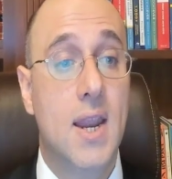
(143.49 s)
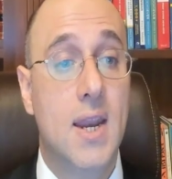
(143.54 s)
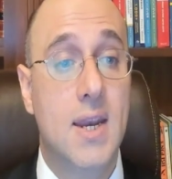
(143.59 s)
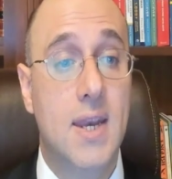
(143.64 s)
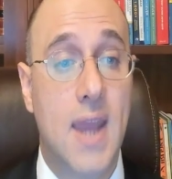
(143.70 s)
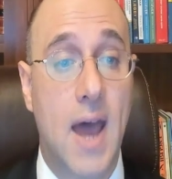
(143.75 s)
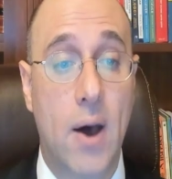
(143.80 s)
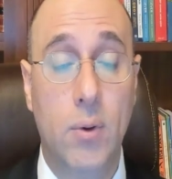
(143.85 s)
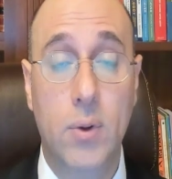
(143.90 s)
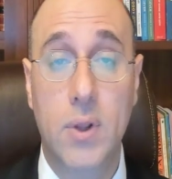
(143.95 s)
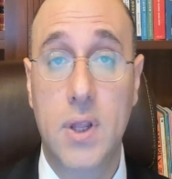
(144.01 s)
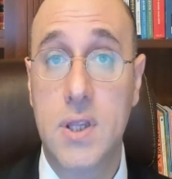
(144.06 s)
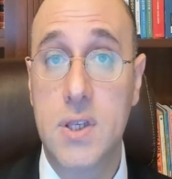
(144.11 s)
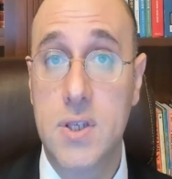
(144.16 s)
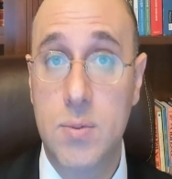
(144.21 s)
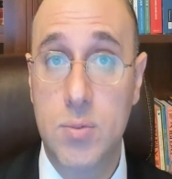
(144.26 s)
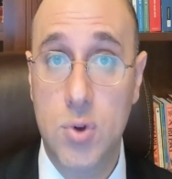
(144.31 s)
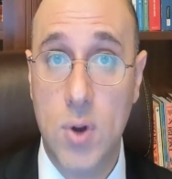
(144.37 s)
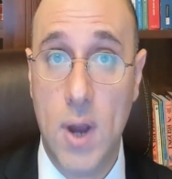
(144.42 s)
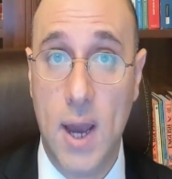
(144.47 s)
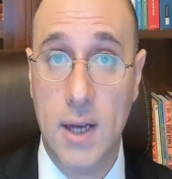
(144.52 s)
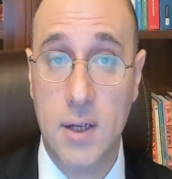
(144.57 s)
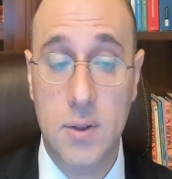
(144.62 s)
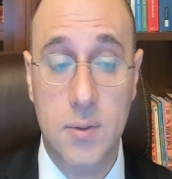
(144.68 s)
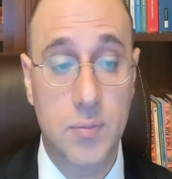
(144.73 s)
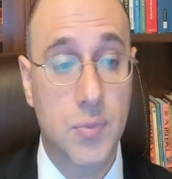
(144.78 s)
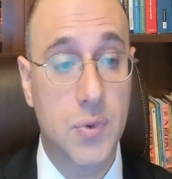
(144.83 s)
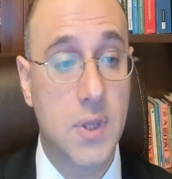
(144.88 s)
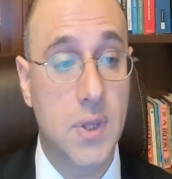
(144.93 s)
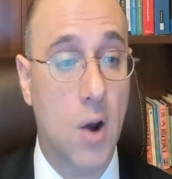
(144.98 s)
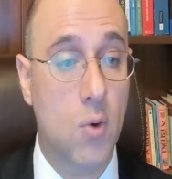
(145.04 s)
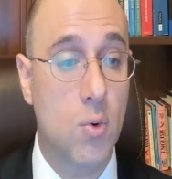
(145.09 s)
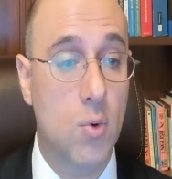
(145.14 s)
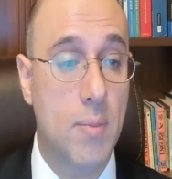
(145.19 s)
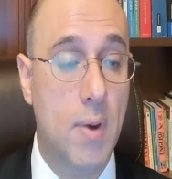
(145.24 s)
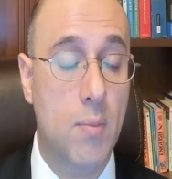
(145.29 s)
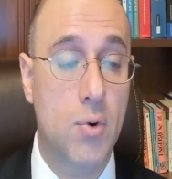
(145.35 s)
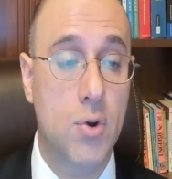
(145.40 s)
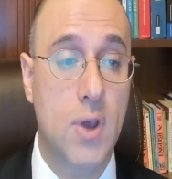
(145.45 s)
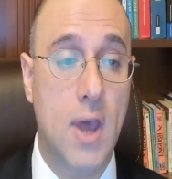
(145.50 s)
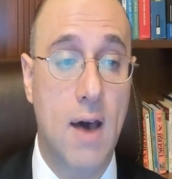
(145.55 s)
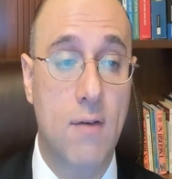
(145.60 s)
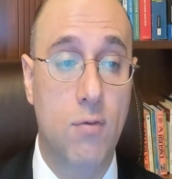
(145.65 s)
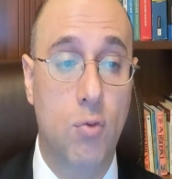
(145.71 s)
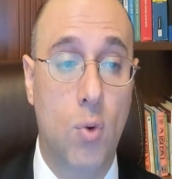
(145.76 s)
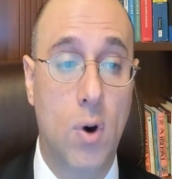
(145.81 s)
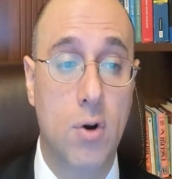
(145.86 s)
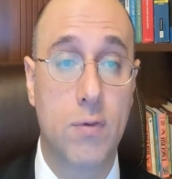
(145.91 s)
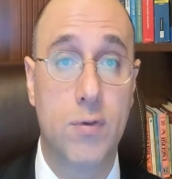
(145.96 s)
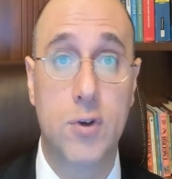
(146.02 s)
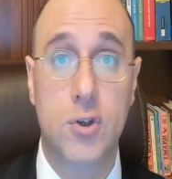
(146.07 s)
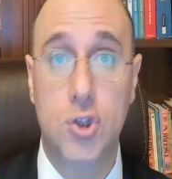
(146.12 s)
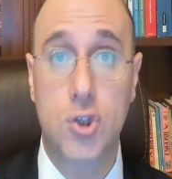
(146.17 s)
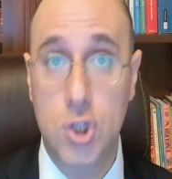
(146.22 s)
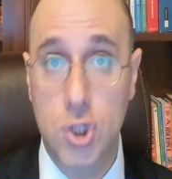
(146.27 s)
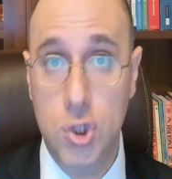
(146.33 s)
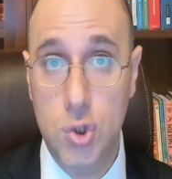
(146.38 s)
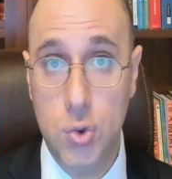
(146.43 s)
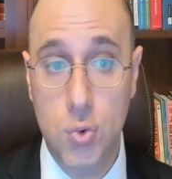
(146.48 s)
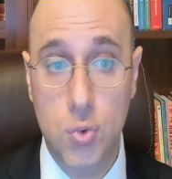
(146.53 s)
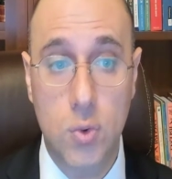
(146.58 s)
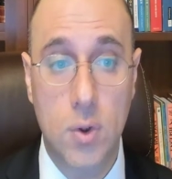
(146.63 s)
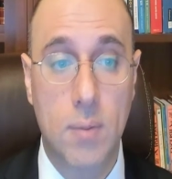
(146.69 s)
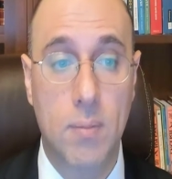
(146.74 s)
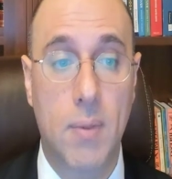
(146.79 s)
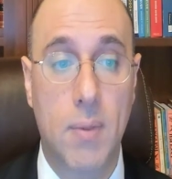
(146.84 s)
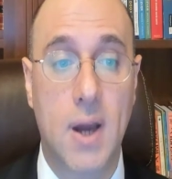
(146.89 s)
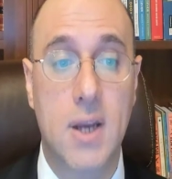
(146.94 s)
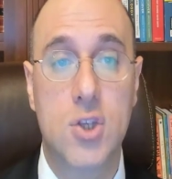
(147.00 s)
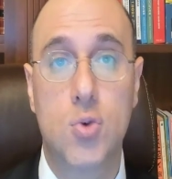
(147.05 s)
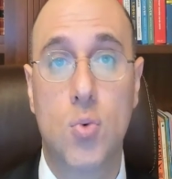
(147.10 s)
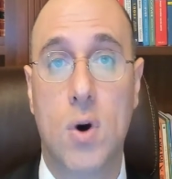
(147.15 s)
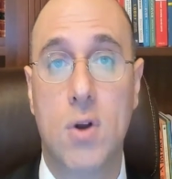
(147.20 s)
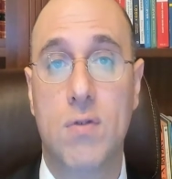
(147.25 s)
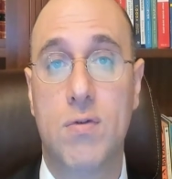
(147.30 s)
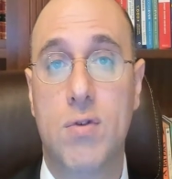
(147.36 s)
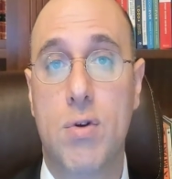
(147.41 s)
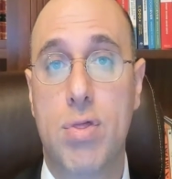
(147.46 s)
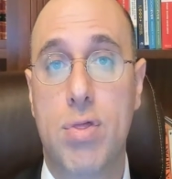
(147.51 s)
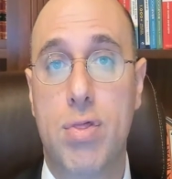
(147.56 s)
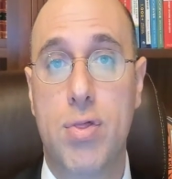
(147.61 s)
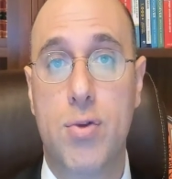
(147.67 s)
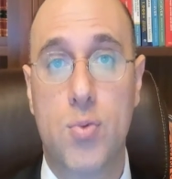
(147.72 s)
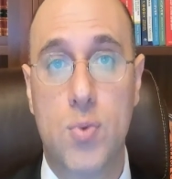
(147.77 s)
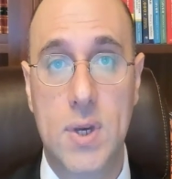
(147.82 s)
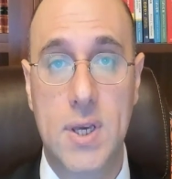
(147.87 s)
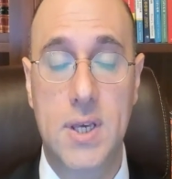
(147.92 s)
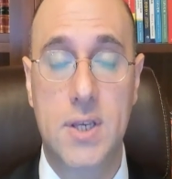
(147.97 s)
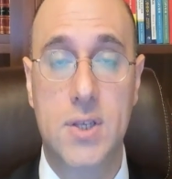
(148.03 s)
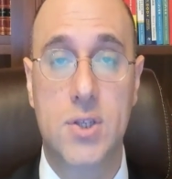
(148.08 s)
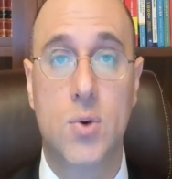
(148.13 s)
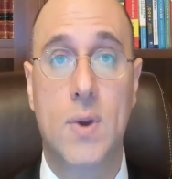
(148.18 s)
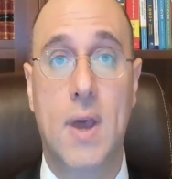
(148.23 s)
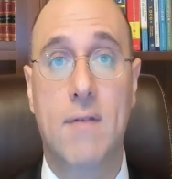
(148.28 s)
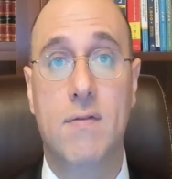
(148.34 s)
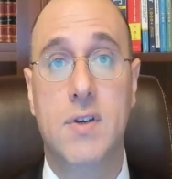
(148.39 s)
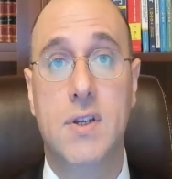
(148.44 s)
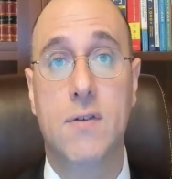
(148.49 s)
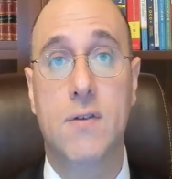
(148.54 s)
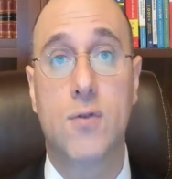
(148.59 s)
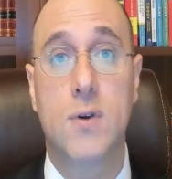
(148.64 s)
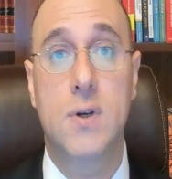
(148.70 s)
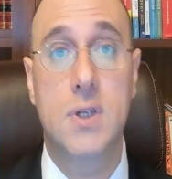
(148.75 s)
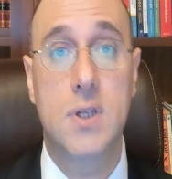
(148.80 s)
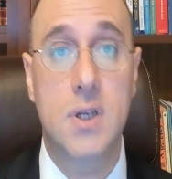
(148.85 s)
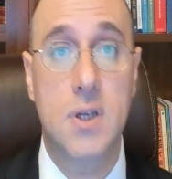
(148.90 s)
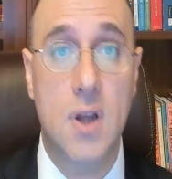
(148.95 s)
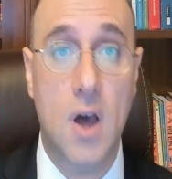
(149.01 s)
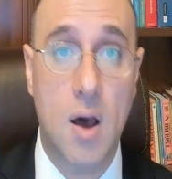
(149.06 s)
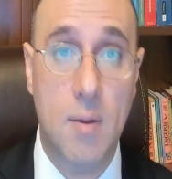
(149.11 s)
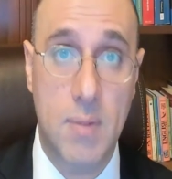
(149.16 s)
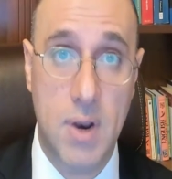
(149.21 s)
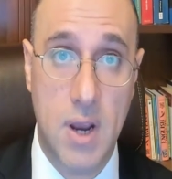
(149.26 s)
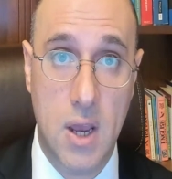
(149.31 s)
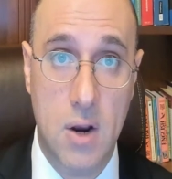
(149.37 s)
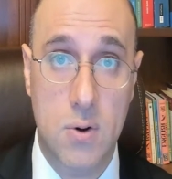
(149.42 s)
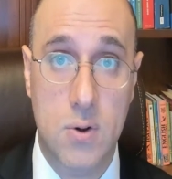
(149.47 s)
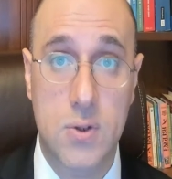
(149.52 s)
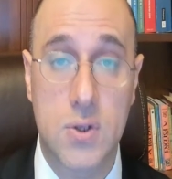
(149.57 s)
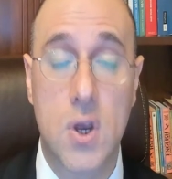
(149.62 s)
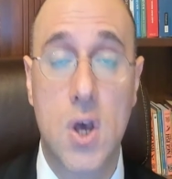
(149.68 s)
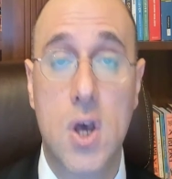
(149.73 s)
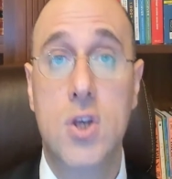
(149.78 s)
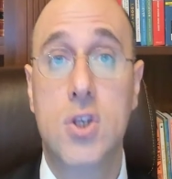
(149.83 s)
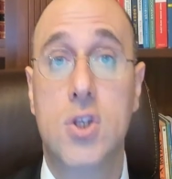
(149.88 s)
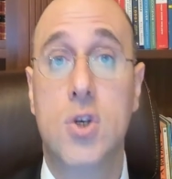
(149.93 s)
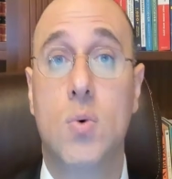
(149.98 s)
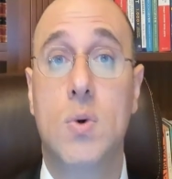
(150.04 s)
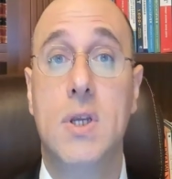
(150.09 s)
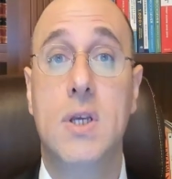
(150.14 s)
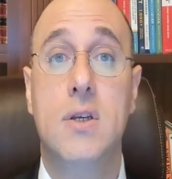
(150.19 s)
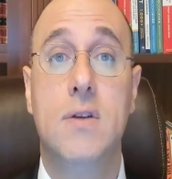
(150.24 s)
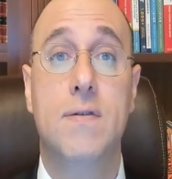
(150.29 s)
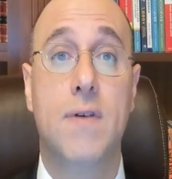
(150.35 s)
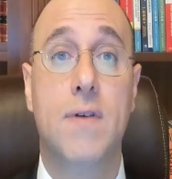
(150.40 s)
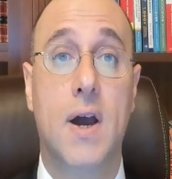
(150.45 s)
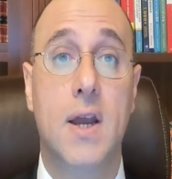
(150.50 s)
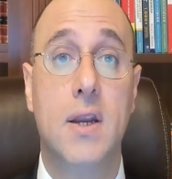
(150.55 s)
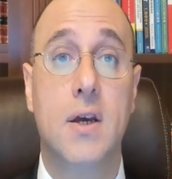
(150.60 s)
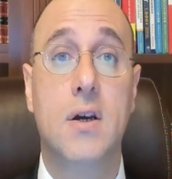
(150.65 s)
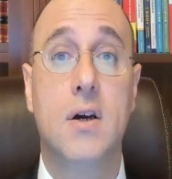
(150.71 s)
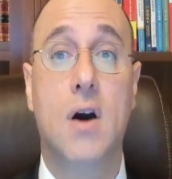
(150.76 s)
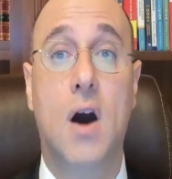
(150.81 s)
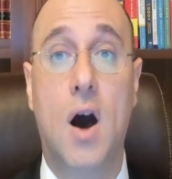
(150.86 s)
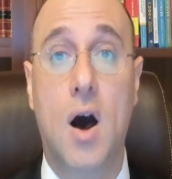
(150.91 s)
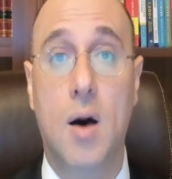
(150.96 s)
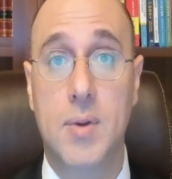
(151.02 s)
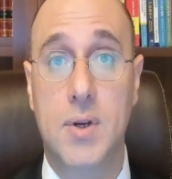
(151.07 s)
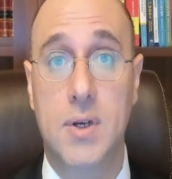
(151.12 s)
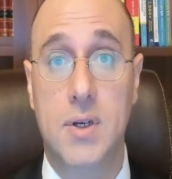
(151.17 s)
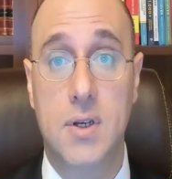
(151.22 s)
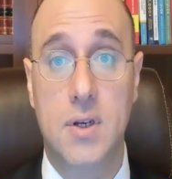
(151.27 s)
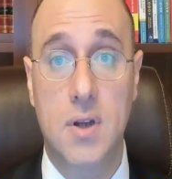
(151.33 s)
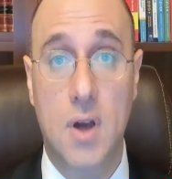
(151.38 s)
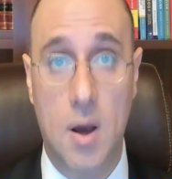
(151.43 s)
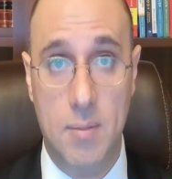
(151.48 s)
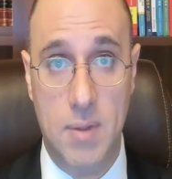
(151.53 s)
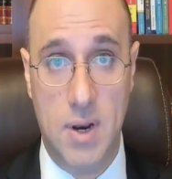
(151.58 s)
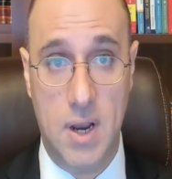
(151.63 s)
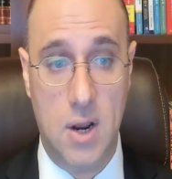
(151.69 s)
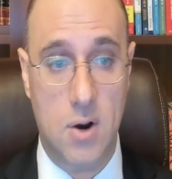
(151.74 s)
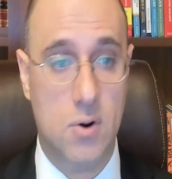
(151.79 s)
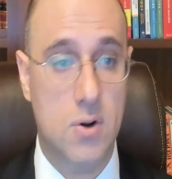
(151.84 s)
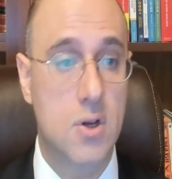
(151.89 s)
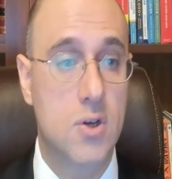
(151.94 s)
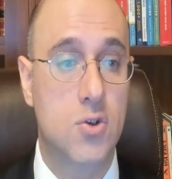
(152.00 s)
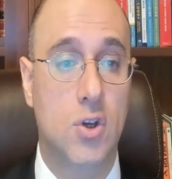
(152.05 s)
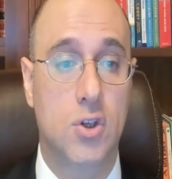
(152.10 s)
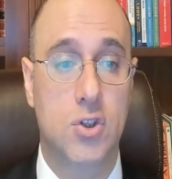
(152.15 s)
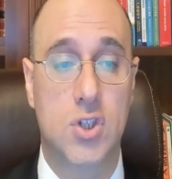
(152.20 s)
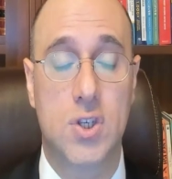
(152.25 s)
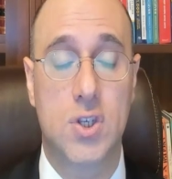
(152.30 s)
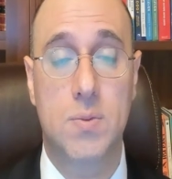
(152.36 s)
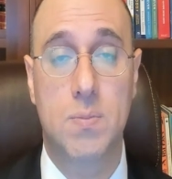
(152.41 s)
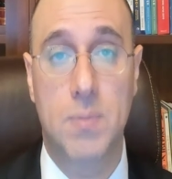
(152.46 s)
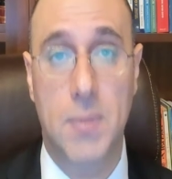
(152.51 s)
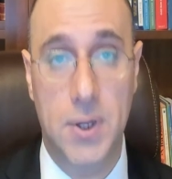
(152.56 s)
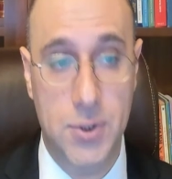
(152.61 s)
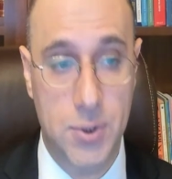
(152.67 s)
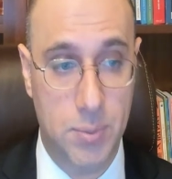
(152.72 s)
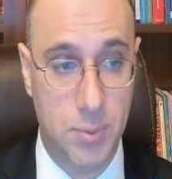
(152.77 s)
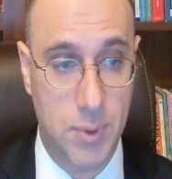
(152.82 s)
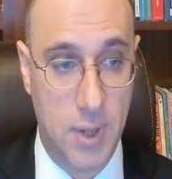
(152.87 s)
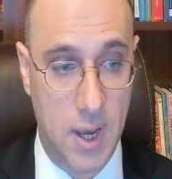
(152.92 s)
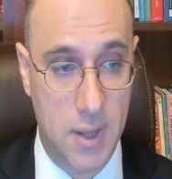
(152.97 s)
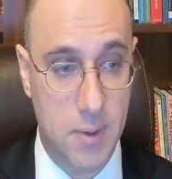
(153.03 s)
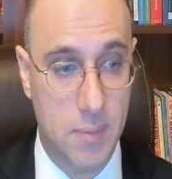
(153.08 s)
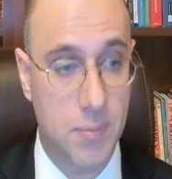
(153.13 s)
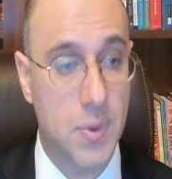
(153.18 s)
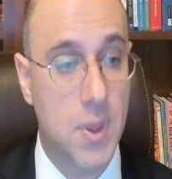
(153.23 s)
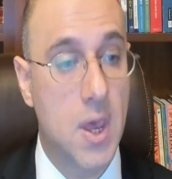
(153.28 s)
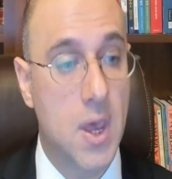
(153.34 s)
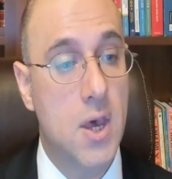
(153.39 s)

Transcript: Now let's subtract. Now remember, you have 1 over 2 minus 1 over 3, so we have different denominators. So we need to find a common denominator. So I'll just multiply them.